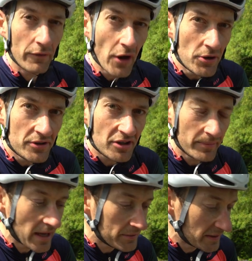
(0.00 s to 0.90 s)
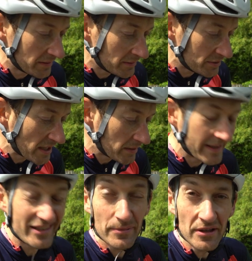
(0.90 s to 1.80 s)
a lot of owners coming out and sharing
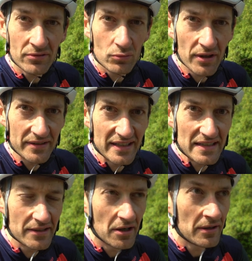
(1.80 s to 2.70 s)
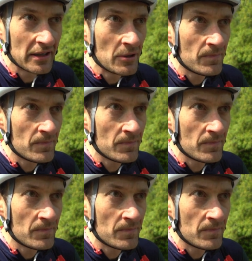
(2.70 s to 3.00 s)
their experience of riding T C R.